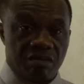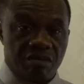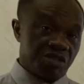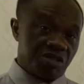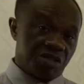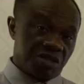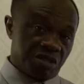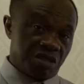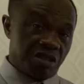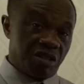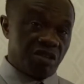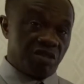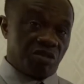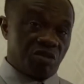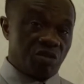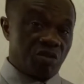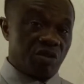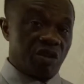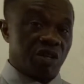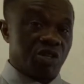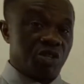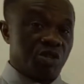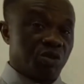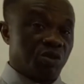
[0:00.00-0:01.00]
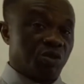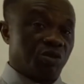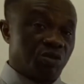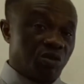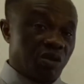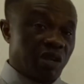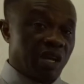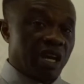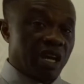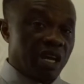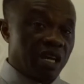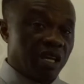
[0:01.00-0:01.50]
As introduction
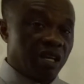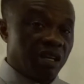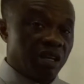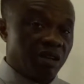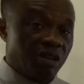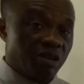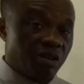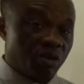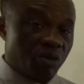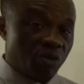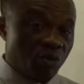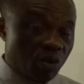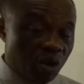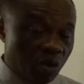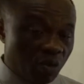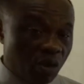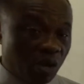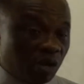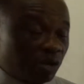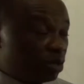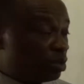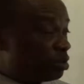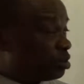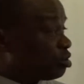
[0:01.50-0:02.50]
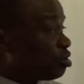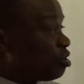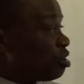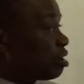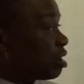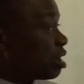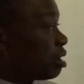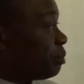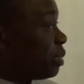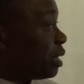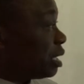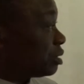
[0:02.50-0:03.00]
today, we will
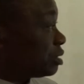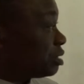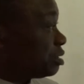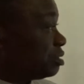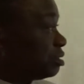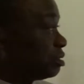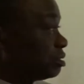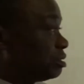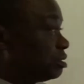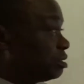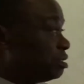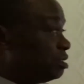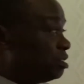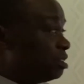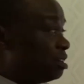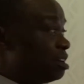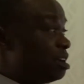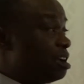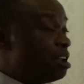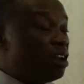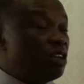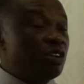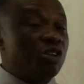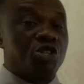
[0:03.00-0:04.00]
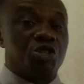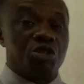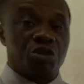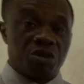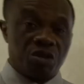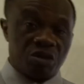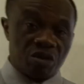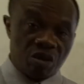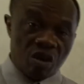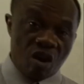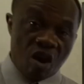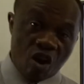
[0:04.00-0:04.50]
talk about the
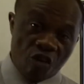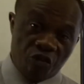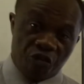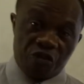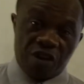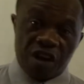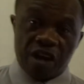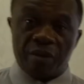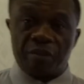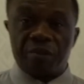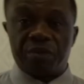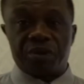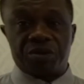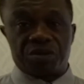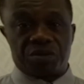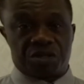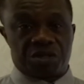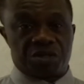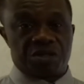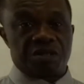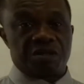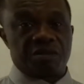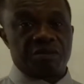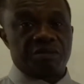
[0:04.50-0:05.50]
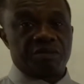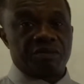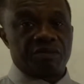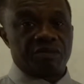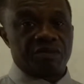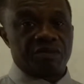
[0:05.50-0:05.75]
illusion of numbers.